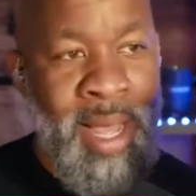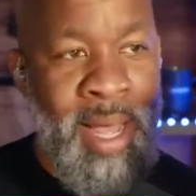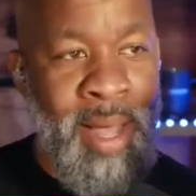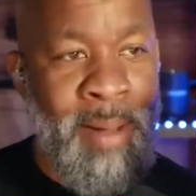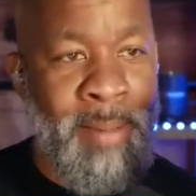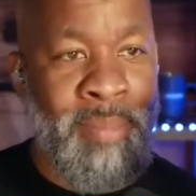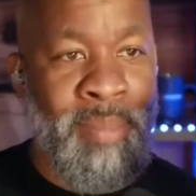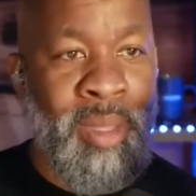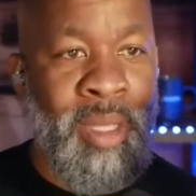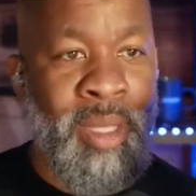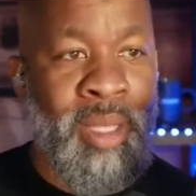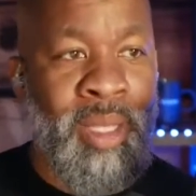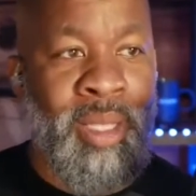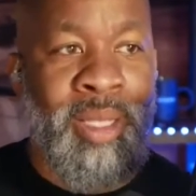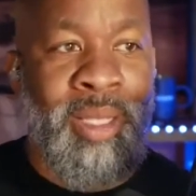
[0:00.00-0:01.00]

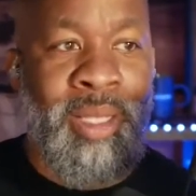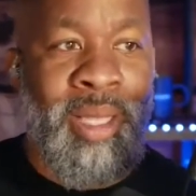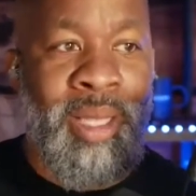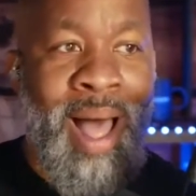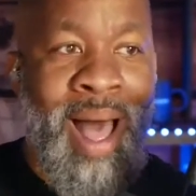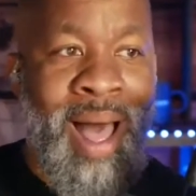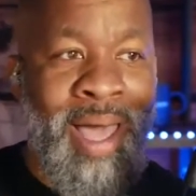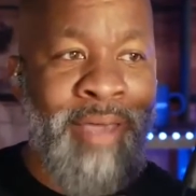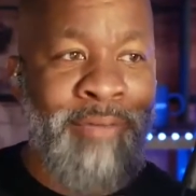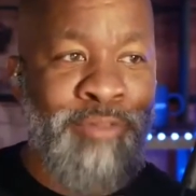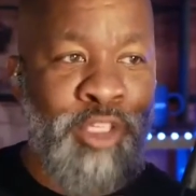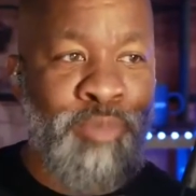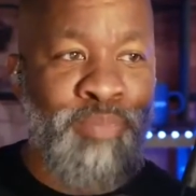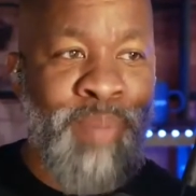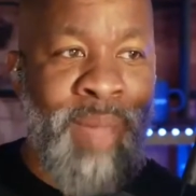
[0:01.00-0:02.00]

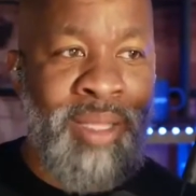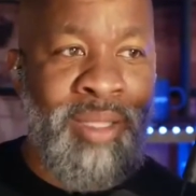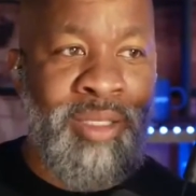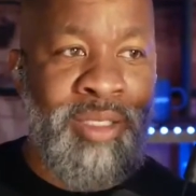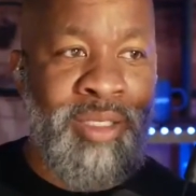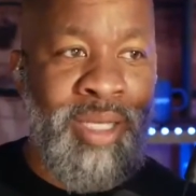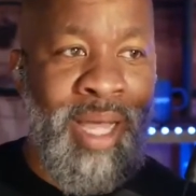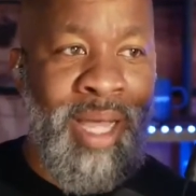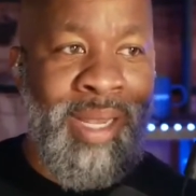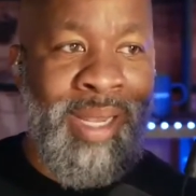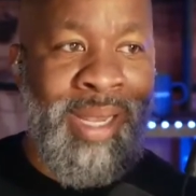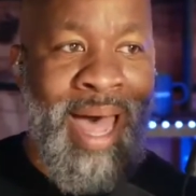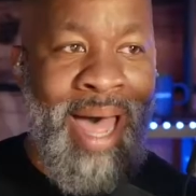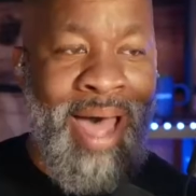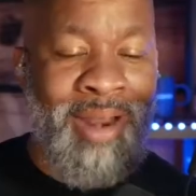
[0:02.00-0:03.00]
I've spent
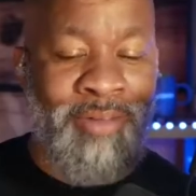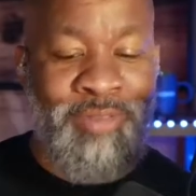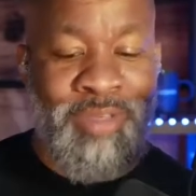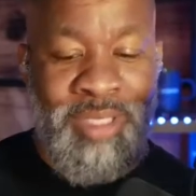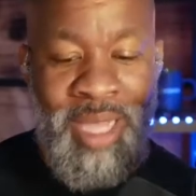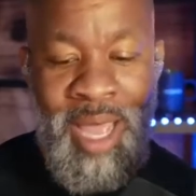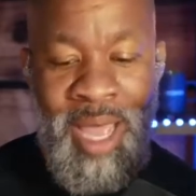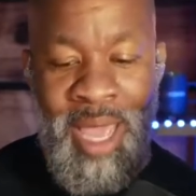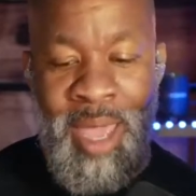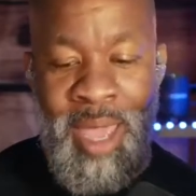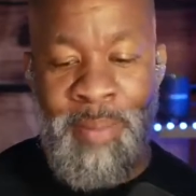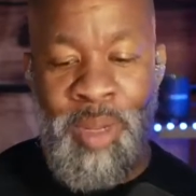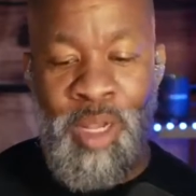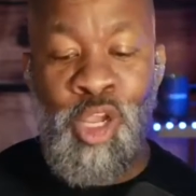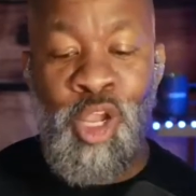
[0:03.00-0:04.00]
a lot of
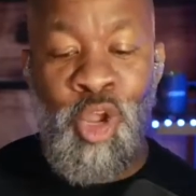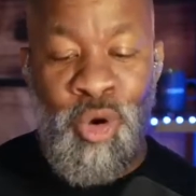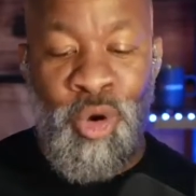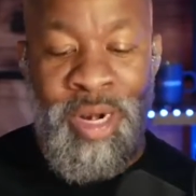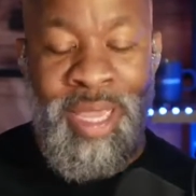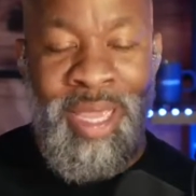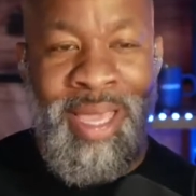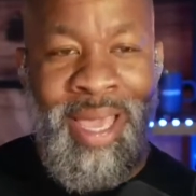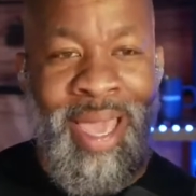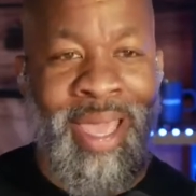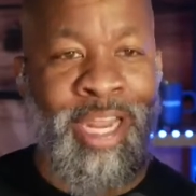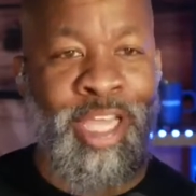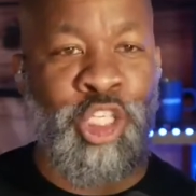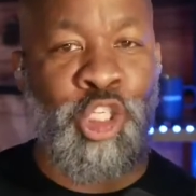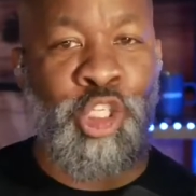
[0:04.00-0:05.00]
time
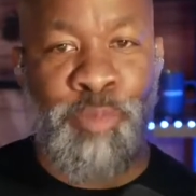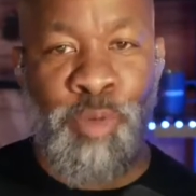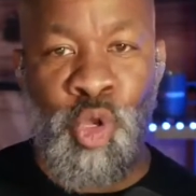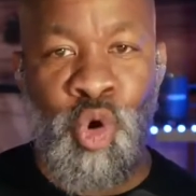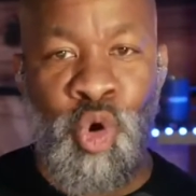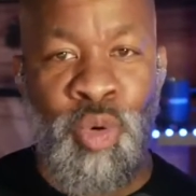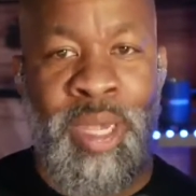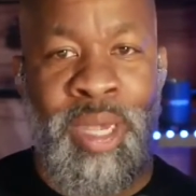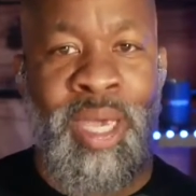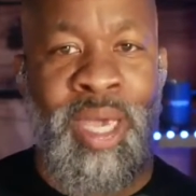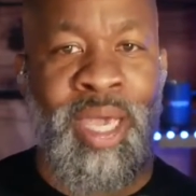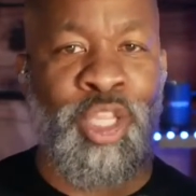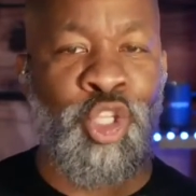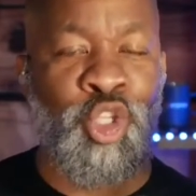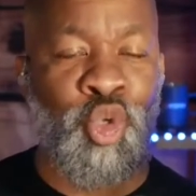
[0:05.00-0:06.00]
learning and
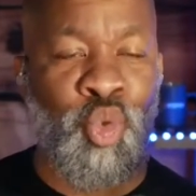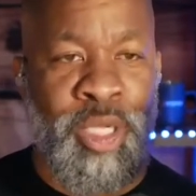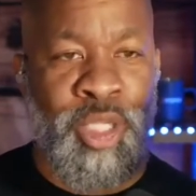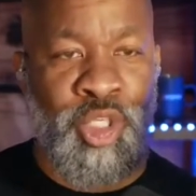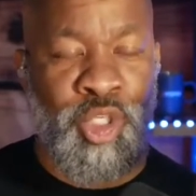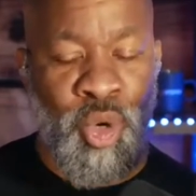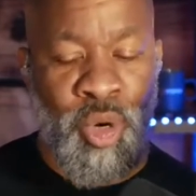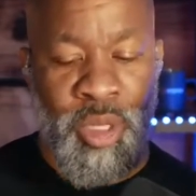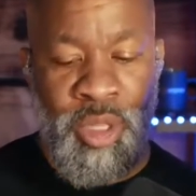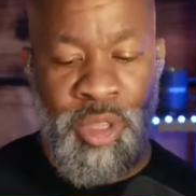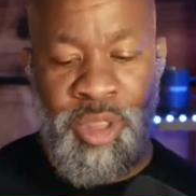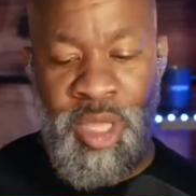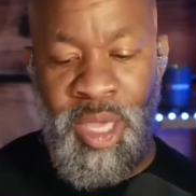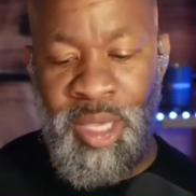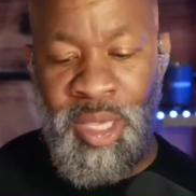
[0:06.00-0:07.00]
exploring and doing
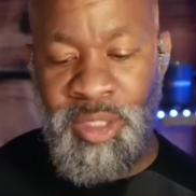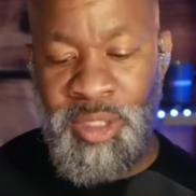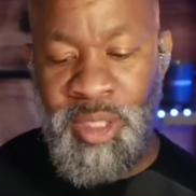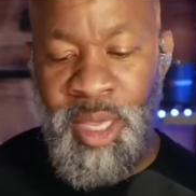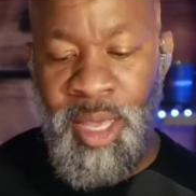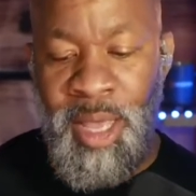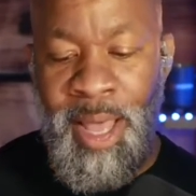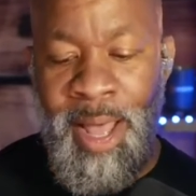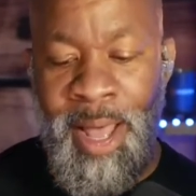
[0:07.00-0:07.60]
certain things.